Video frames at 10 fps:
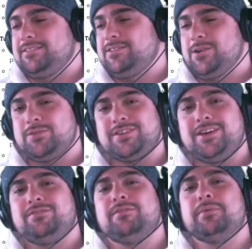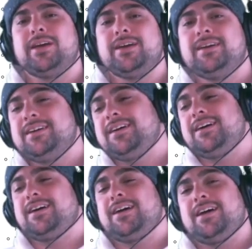No skin for me.
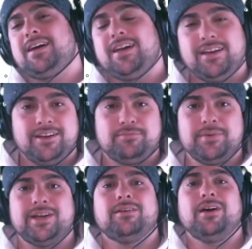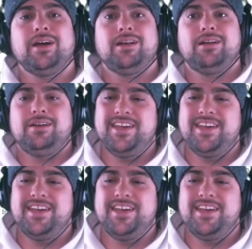F me, right?